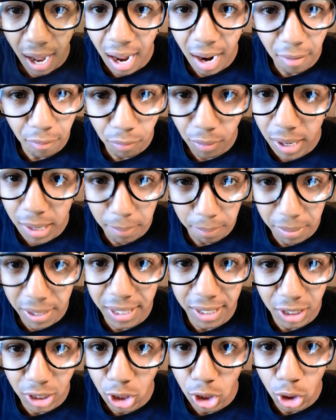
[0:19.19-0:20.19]
I rape
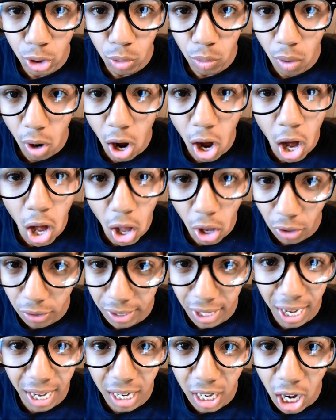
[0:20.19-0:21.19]
Pikachu all
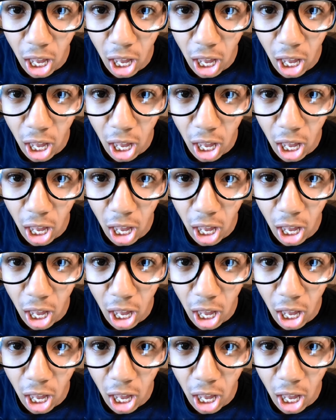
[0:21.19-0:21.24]
night